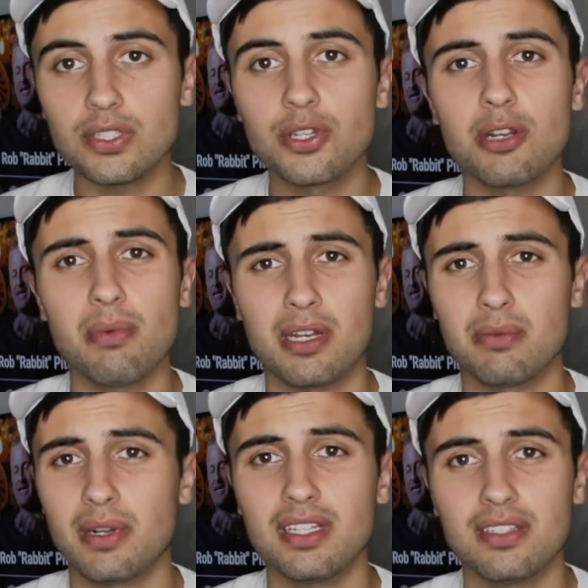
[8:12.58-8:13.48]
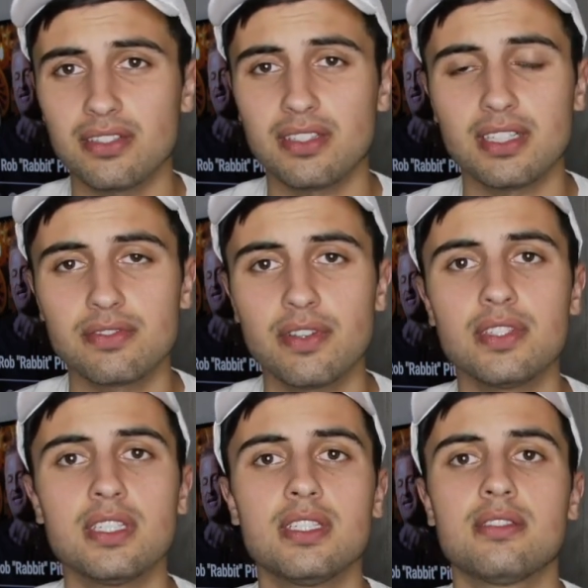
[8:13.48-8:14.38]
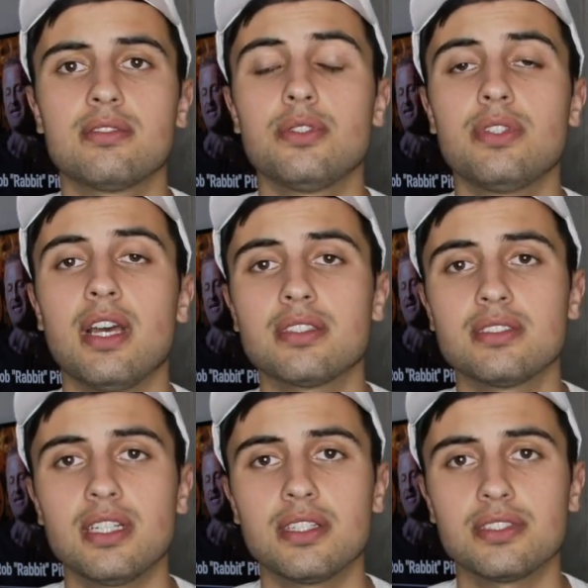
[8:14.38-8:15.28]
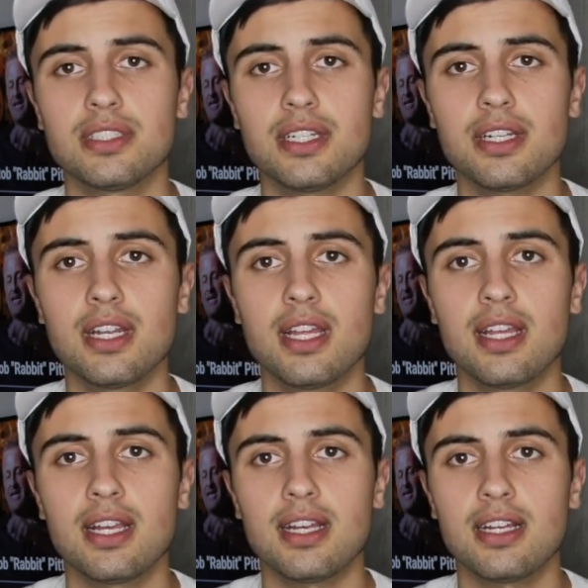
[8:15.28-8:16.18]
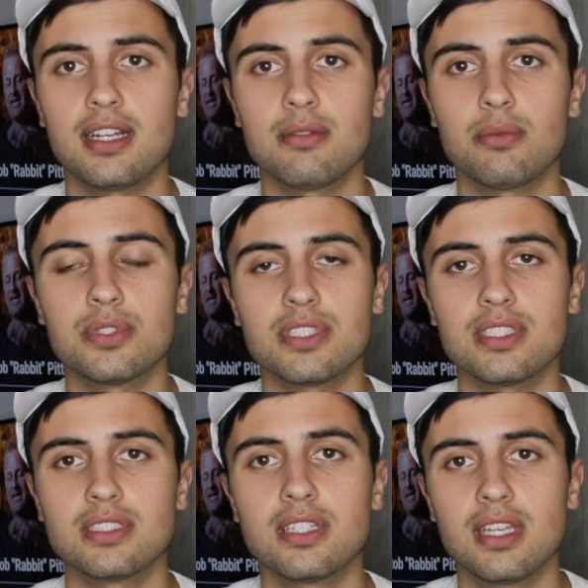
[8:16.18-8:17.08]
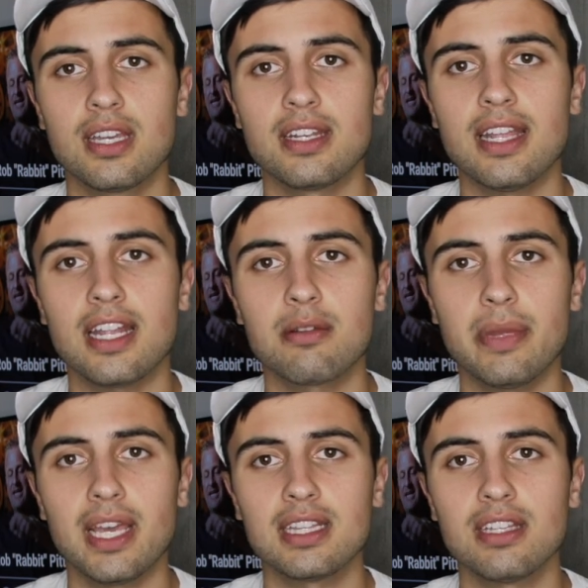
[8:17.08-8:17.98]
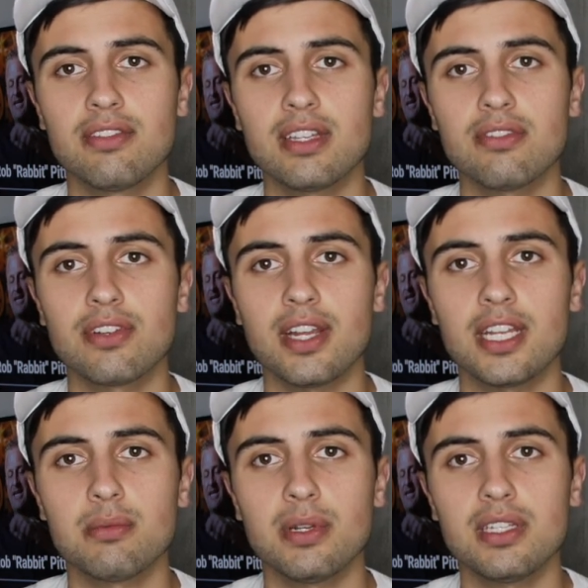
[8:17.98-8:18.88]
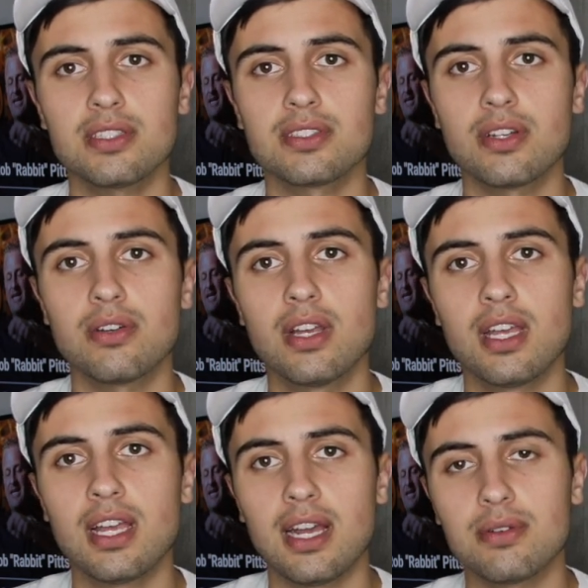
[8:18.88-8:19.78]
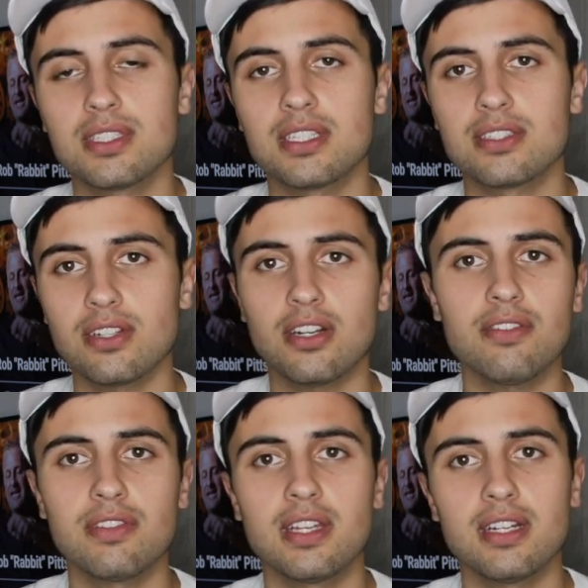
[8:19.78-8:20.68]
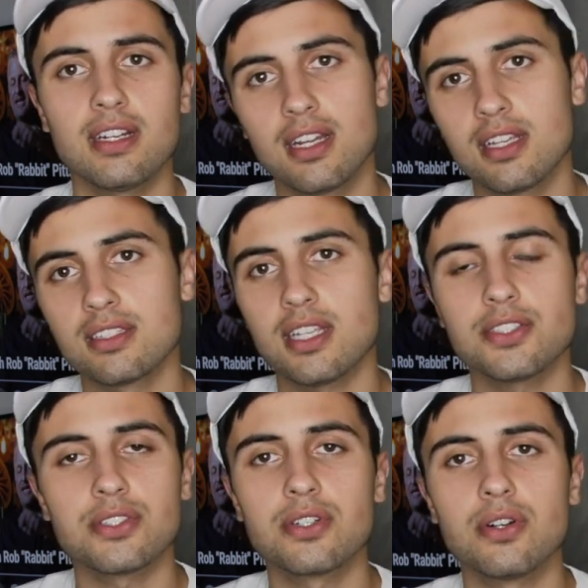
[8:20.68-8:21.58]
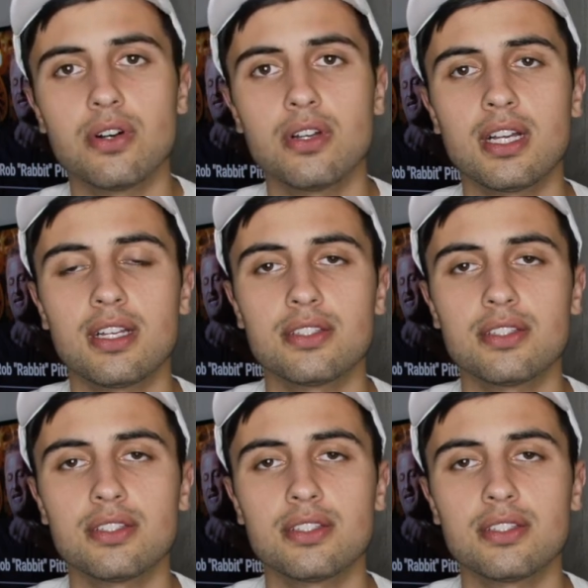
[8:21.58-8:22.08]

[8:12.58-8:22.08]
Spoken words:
good amount of money. That's $52,000 a year, which is not a bad living for anybody. So I would say start off there. Set your goal.